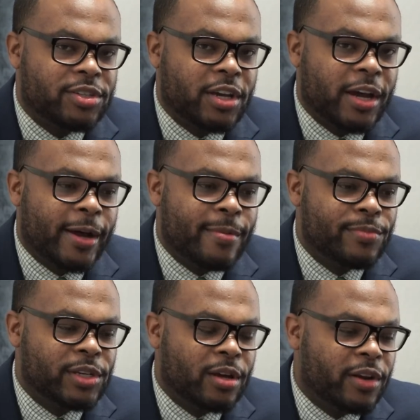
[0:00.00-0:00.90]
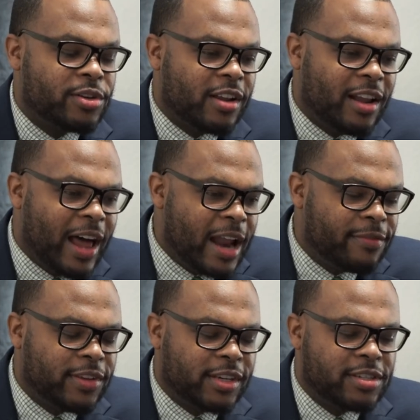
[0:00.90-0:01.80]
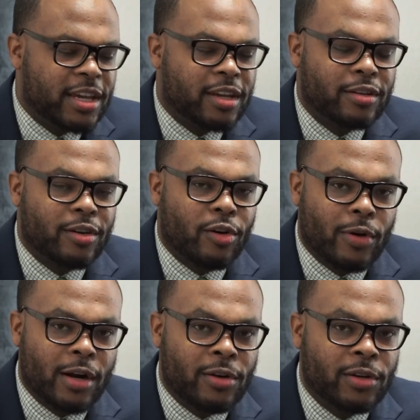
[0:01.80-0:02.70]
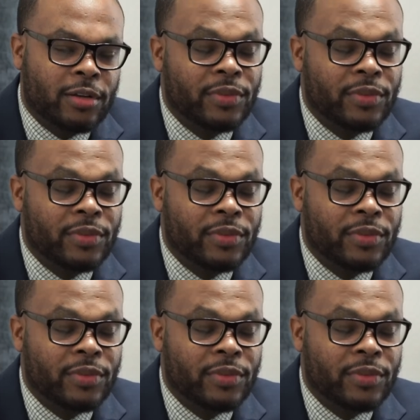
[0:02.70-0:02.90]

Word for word: Um, you know, there's a lot of things that can go wrong